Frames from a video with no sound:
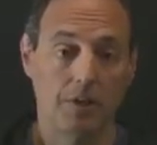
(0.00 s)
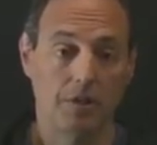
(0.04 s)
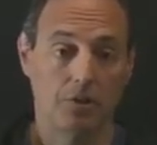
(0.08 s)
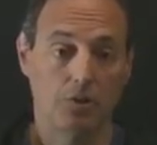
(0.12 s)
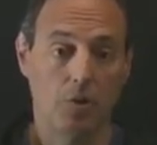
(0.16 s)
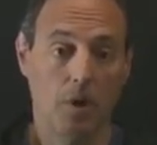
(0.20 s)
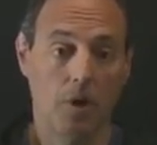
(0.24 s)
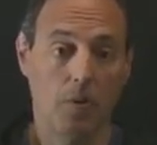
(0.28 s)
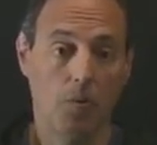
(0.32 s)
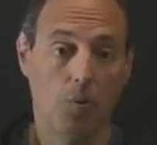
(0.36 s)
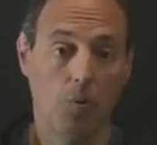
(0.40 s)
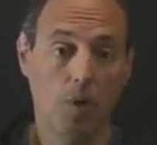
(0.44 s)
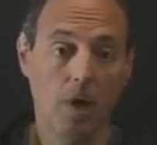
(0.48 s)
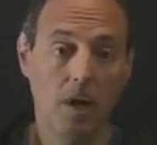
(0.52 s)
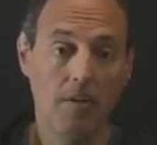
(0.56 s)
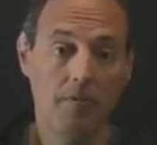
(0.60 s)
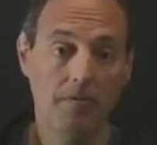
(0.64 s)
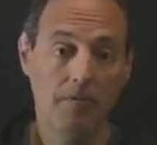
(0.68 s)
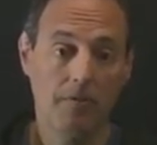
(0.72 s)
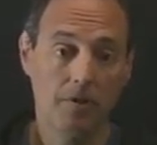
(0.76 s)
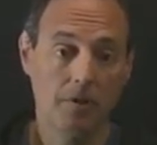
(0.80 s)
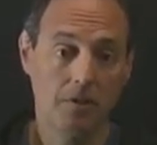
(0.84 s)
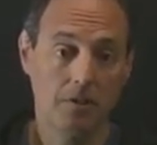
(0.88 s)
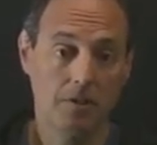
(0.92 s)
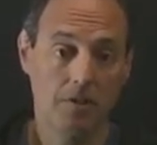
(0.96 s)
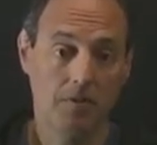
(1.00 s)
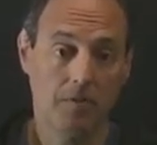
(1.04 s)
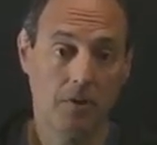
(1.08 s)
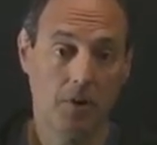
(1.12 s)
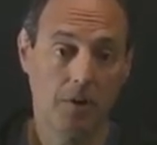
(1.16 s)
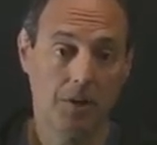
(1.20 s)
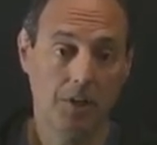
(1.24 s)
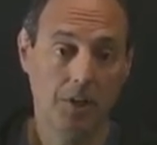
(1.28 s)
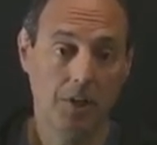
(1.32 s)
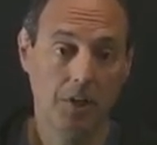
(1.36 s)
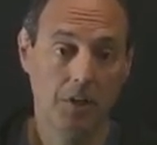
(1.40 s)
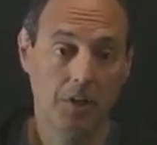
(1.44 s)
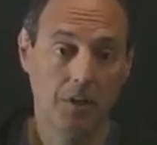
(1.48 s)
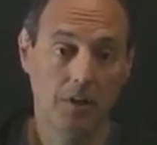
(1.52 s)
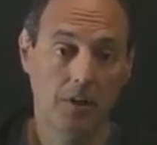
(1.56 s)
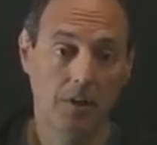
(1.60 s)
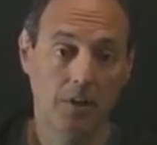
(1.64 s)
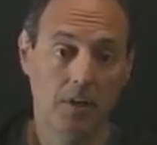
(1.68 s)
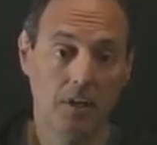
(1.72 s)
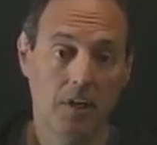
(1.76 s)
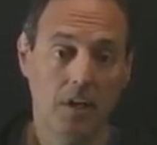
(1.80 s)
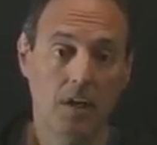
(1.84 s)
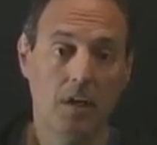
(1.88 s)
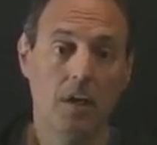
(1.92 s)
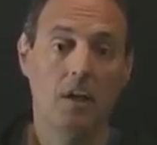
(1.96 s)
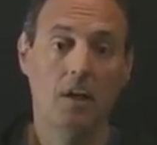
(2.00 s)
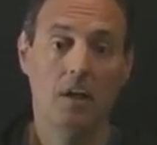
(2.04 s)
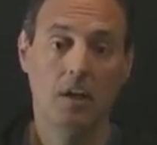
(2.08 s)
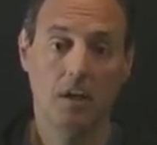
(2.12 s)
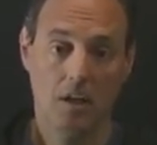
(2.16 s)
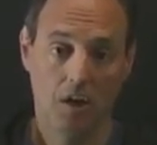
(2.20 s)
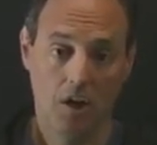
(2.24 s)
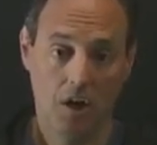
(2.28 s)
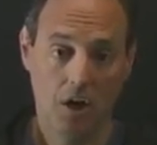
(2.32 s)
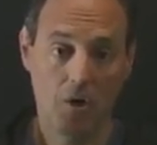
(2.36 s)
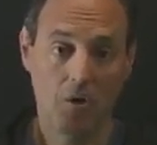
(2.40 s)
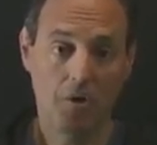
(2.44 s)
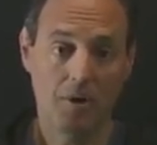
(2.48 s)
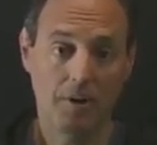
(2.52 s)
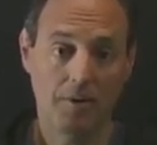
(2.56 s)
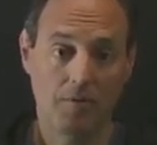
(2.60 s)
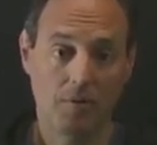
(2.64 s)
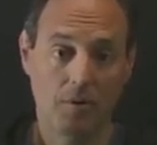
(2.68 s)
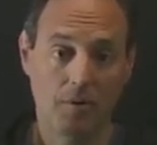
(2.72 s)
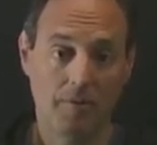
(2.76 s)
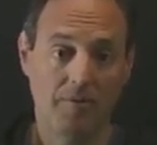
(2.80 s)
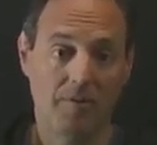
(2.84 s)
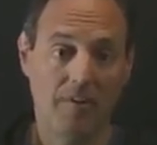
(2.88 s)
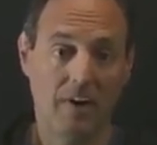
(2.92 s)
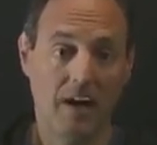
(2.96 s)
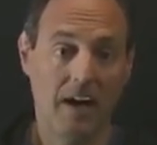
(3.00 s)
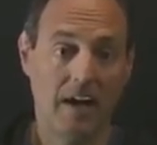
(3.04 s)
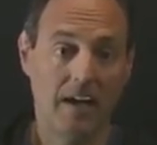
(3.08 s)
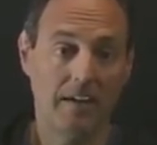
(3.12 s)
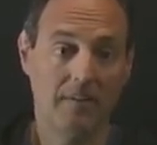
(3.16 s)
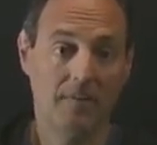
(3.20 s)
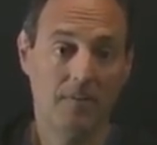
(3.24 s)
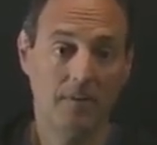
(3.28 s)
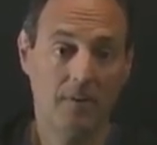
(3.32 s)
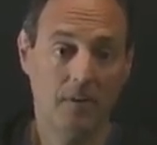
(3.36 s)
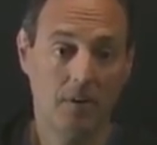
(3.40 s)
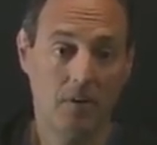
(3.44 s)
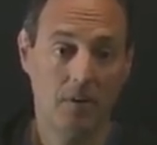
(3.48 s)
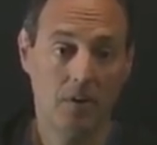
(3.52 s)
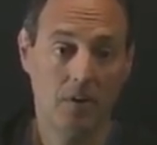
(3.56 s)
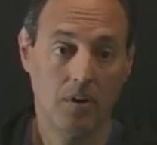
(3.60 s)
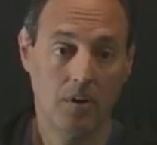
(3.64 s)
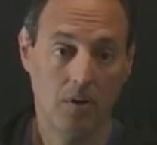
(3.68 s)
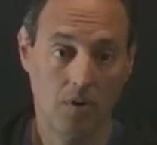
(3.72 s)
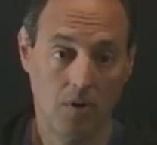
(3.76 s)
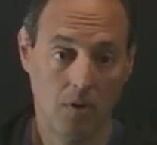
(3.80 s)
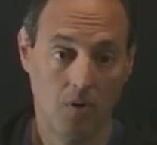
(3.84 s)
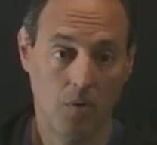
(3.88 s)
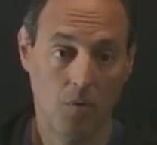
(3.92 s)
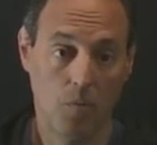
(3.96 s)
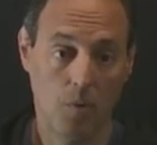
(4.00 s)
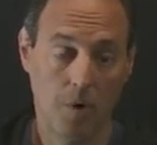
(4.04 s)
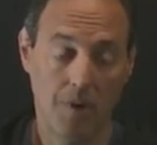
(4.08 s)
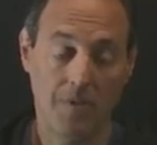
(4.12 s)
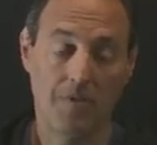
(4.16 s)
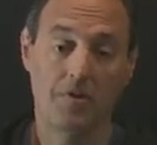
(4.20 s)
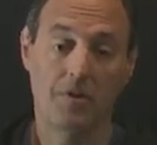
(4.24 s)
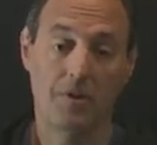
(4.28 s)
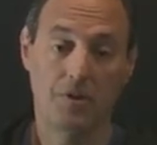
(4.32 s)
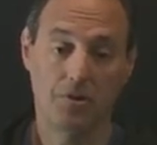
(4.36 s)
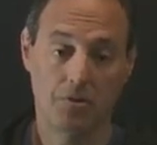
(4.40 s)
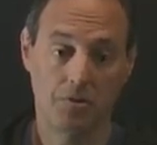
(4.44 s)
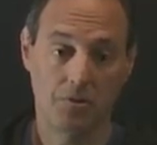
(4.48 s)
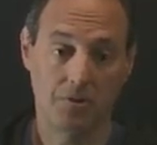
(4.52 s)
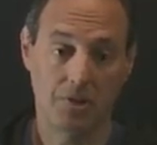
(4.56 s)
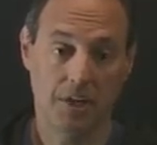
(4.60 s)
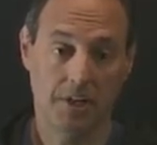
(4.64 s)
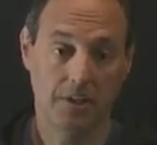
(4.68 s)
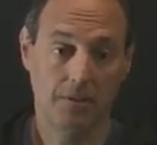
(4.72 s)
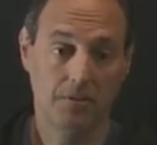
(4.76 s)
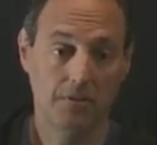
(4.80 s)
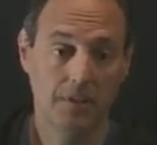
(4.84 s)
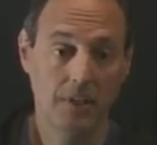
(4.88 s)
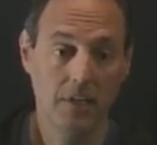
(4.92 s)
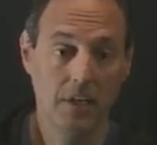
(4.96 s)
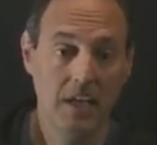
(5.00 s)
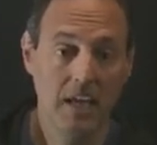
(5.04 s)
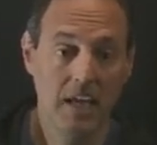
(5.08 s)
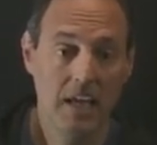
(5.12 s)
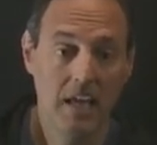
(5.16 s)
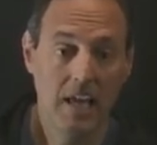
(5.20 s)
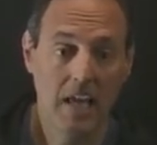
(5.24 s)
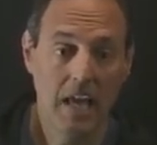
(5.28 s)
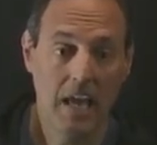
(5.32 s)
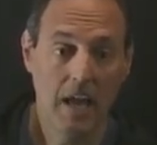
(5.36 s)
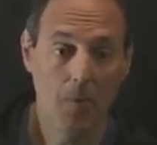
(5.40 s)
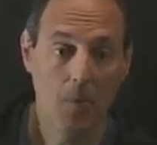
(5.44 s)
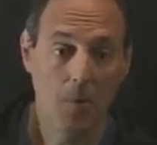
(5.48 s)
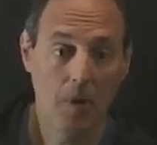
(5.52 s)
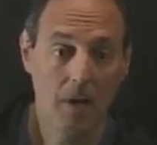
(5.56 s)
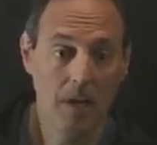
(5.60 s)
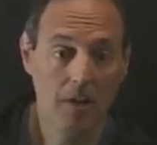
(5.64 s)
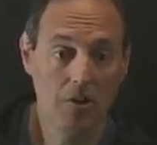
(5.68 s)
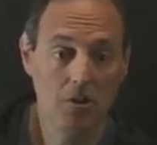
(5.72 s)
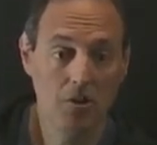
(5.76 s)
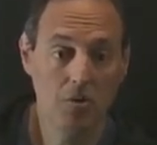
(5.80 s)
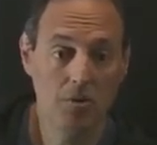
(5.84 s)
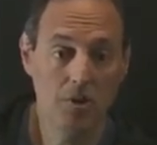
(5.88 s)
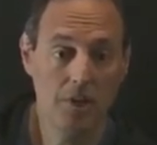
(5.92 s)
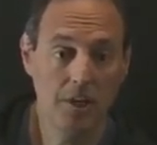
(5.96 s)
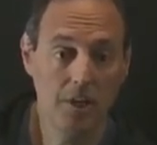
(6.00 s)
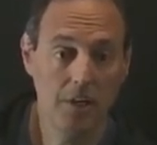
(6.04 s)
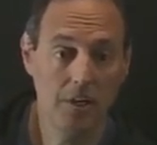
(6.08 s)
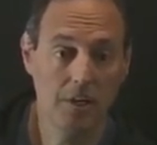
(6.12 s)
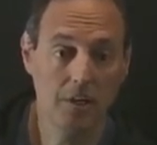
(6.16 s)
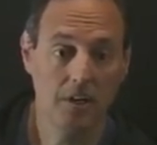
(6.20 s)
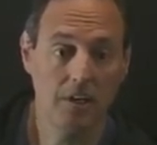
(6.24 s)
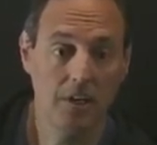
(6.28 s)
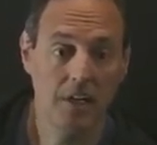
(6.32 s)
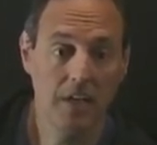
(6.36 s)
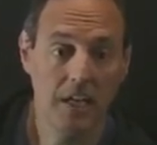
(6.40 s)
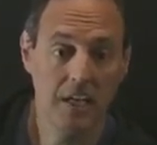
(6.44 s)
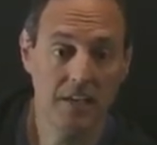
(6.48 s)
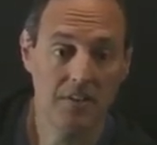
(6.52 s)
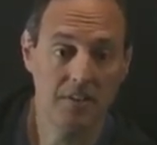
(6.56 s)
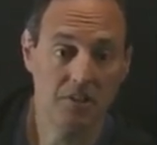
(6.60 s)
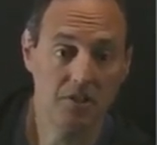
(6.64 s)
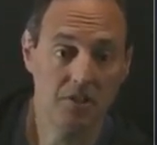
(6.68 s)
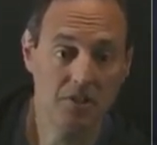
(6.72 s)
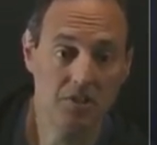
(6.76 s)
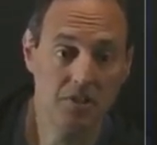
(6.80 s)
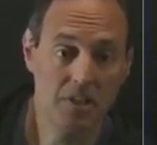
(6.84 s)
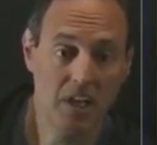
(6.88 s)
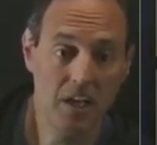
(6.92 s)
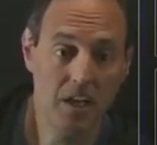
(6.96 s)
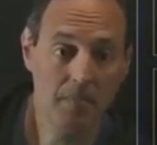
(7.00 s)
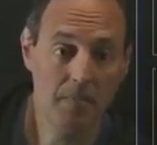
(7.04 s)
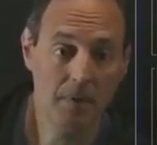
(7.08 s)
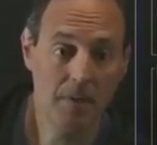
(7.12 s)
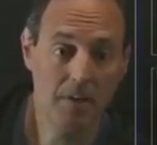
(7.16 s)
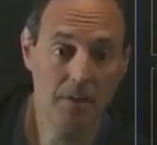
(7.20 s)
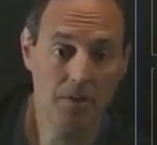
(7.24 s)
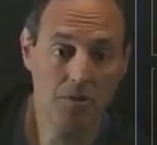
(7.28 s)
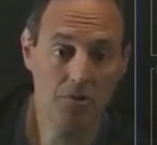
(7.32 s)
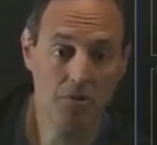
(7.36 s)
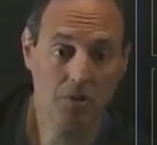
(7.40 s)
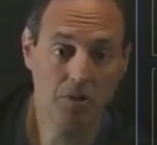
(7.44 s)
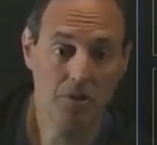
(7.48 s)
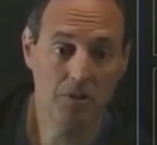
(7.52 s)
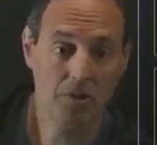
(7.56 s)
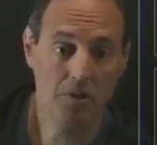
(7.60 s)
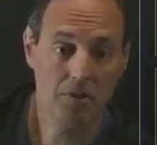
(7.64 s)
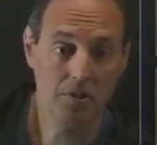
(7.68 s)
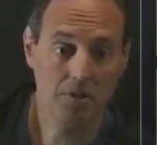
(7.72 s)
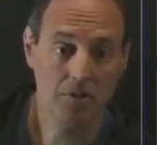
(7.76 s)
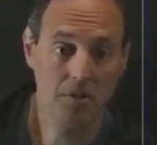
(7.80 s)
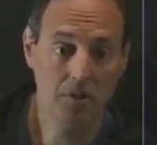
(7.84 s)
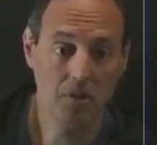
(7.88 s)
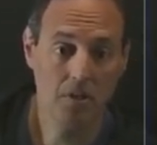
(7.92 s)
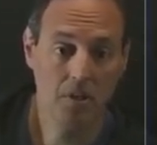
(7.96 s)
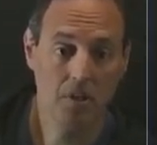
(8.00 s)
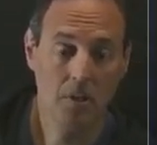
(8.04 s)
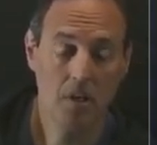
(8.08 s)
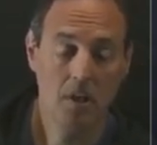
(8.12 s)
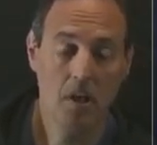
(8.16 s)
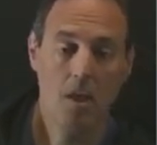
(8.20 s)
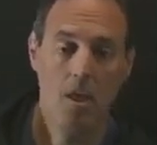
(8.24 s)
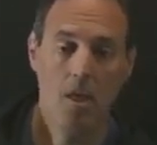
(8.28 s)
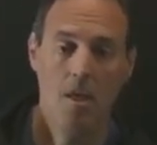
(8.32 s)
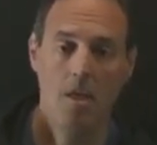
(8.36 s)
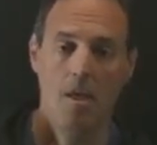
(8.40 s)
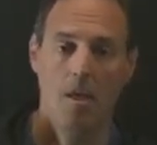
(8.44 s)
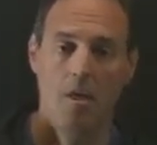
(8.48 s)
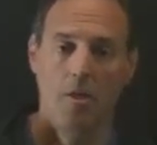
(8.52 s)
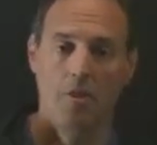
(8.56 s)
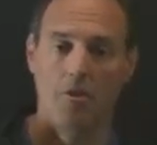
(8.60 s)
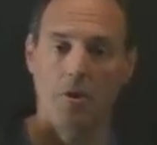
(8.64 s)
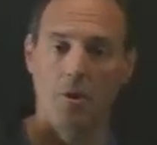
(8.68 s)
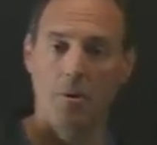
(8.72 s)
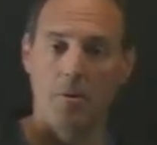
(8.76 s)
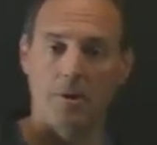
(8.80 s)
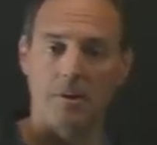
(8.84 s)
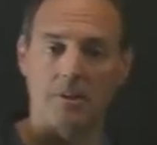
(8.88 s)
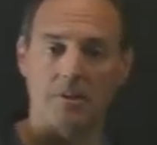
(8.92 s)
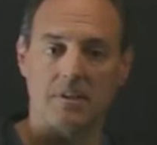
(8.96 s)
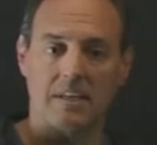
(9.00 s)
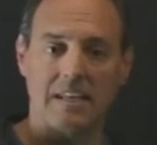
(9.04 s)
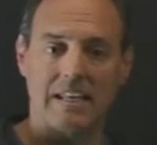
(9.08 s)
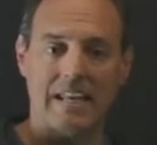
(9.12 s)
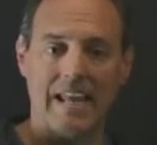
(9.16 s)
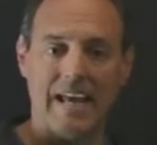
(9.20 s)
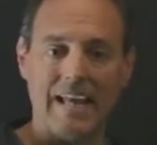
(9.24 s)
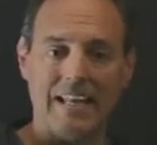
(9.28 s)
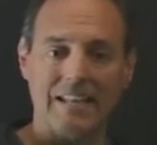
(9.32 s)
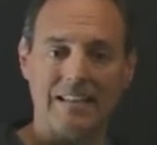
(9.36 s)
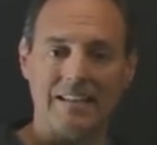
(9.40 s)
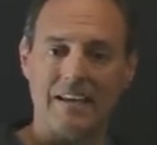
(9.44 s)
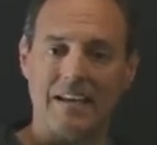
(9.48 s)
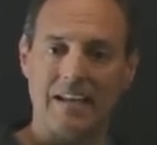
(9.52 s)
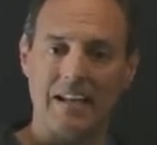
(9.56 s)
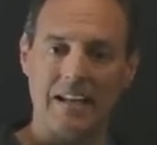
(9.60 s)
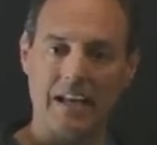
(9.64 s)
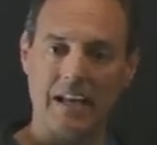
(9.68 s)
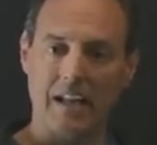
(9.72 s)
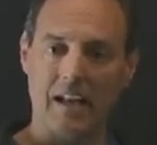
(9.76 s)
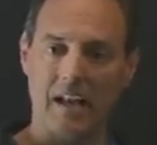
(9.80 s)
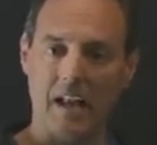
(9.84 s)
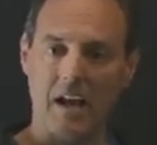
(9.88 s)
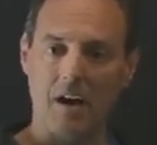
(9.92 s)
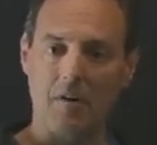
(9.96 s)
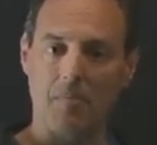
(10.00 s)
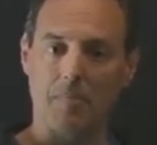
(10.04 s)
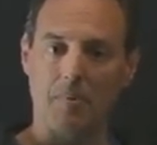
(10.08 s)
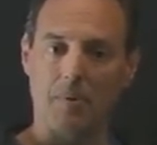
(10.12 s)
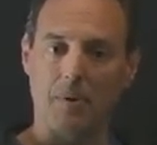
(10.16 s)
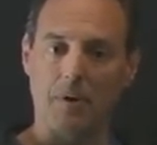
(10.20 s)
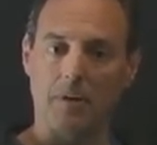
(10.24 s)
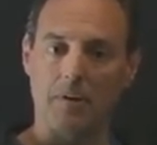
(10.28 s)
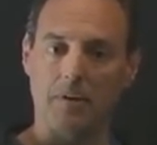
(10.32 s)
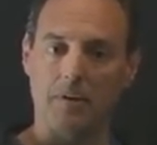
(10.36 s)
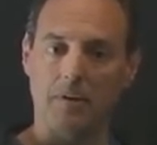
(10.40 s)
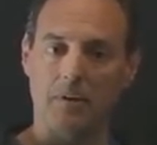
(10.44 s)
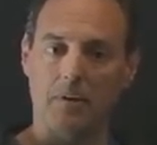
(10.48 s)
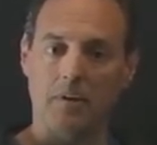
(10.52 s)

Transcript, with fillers: So I run, first of all, here, ODE45 with the trajectory, and what I do here is I just take my initial condition, throw it into net, and I get an output.